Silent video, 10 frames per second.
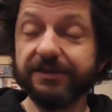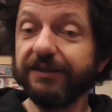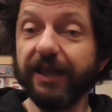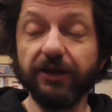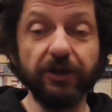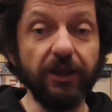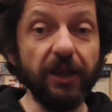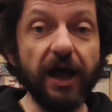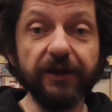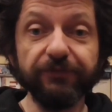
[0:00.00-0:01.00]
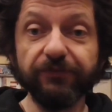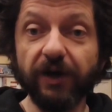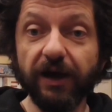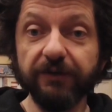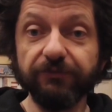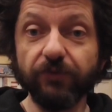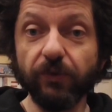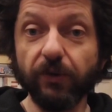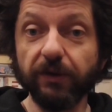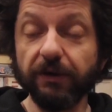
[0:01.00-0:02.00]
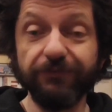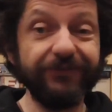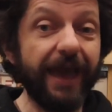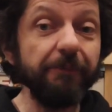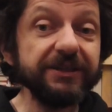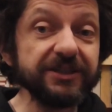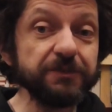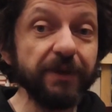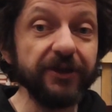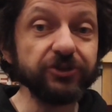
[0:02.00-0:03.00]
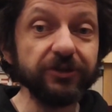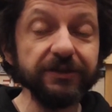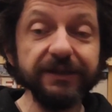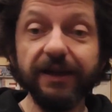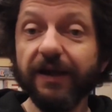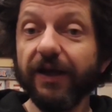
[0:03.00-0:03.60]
they are a lot of fun for families especially.